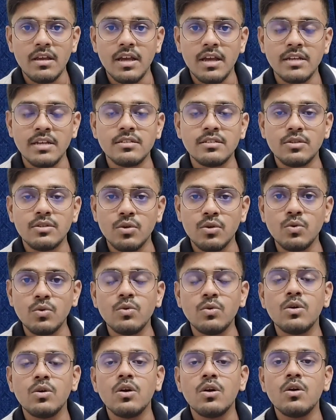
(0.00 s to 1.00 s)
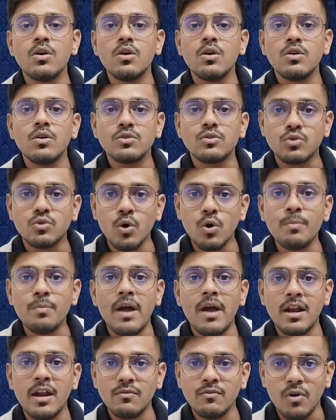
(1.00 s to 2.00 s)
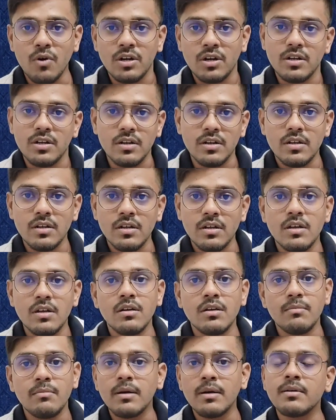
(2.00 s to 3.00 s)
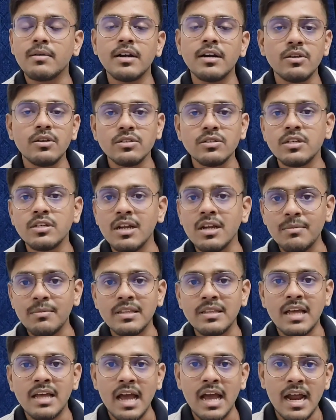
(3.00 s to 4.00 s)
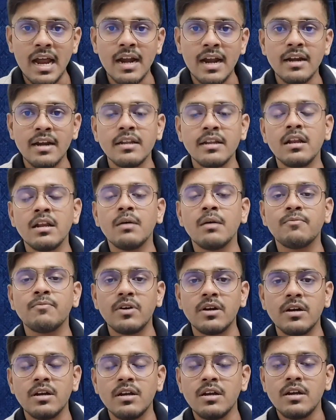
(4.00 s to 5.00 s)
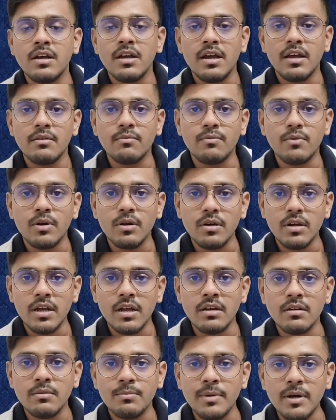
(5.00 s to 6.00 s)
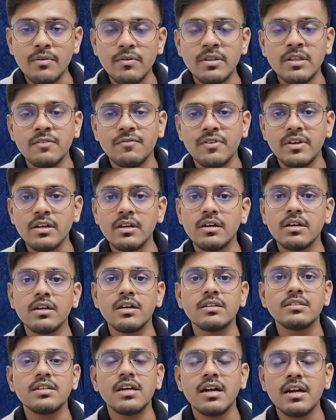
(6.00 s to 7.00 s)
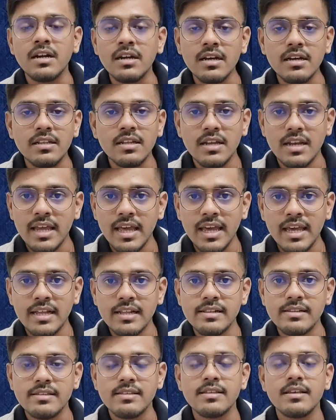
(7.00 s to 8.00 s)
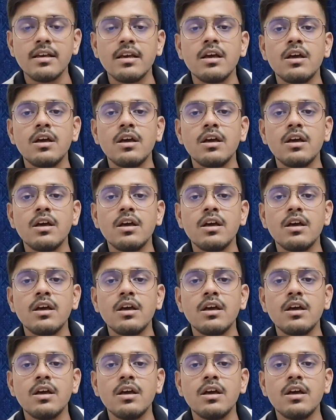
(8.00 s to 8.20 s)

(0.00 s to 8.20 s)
is through soap and water by continuously rubbing the hand in between the fingers, under the nails,